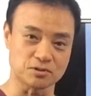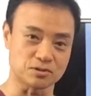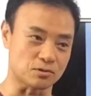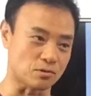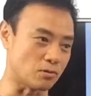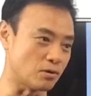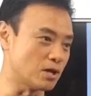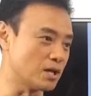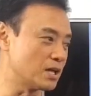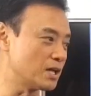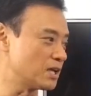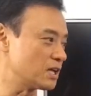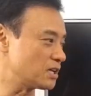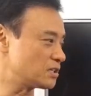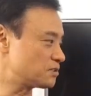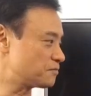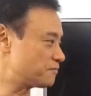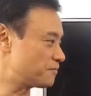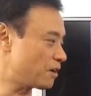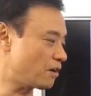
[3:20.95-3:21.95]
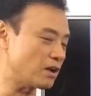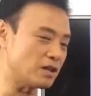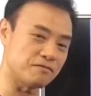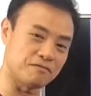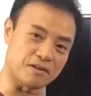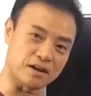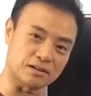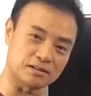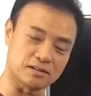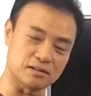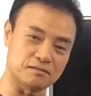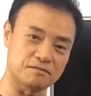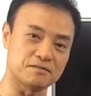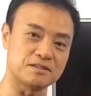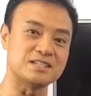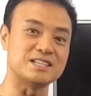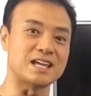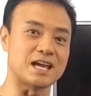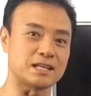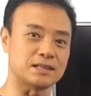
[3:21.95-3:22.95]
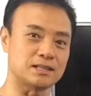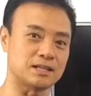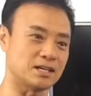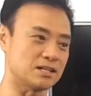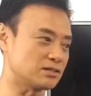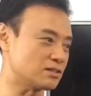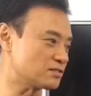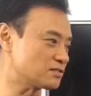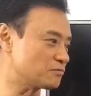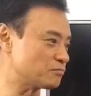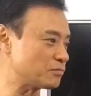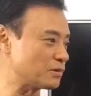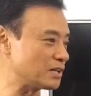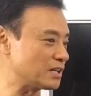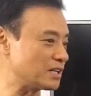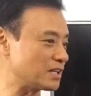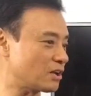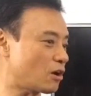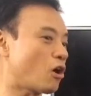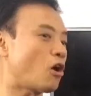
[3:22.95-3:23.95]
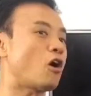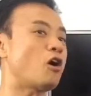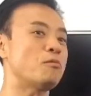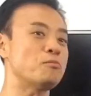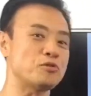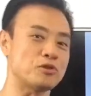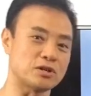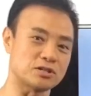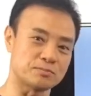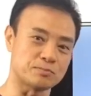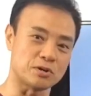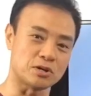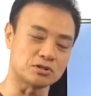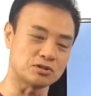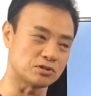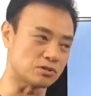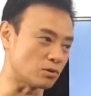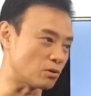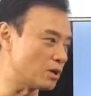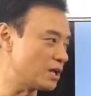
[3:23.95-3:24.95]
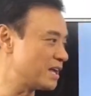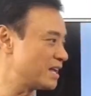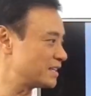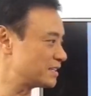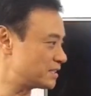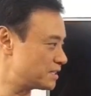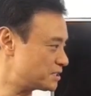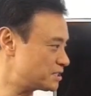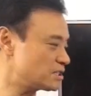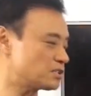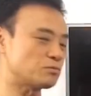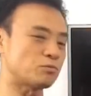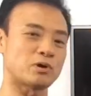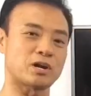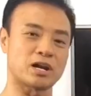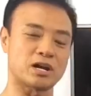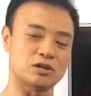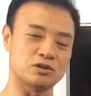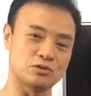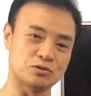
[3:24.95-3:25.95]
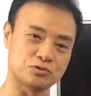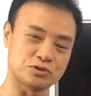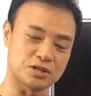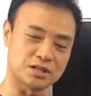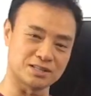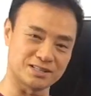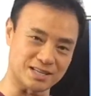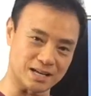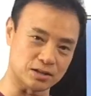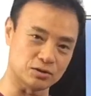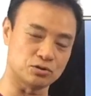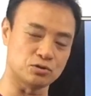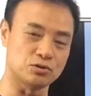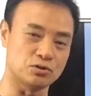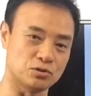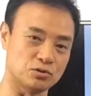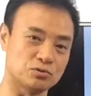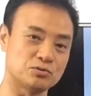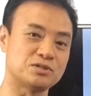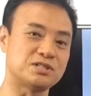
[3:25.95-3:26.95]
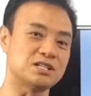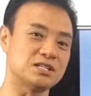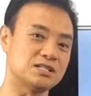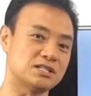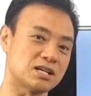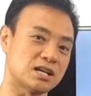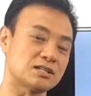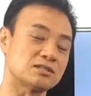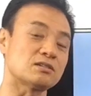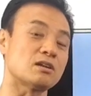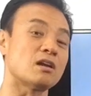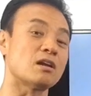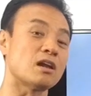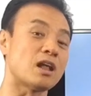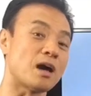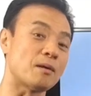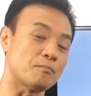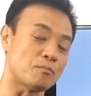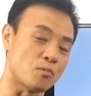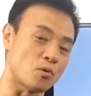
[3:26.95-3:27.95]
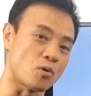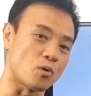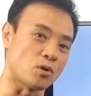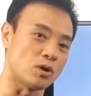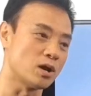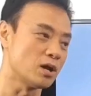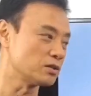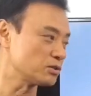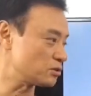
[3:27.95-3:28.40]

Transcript: So it's very effective, yet it doesn't really harm you as much. So this is what I usually tend to use these days a lot more.